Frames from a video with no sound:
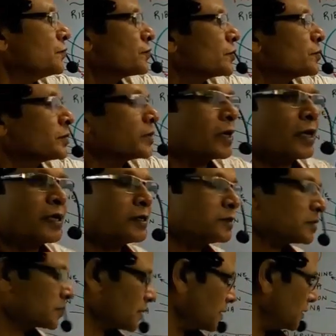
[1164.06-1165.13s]
from A
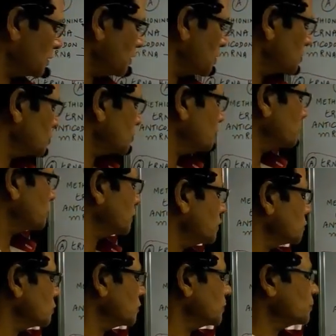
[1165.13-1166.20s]
site is
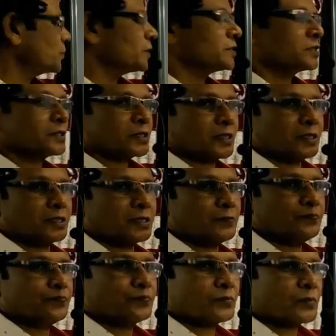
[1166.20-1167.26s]
shifted to the P site.
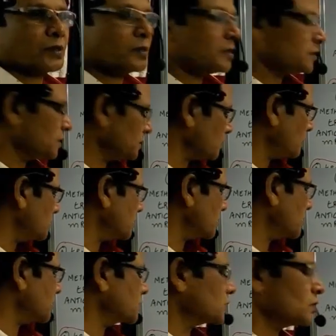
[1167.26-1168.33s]
This is called
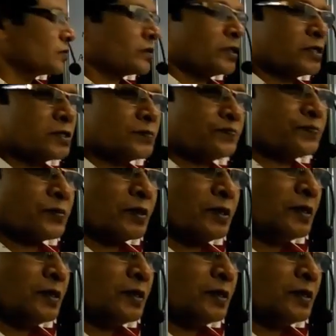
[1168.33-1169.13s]
translocation.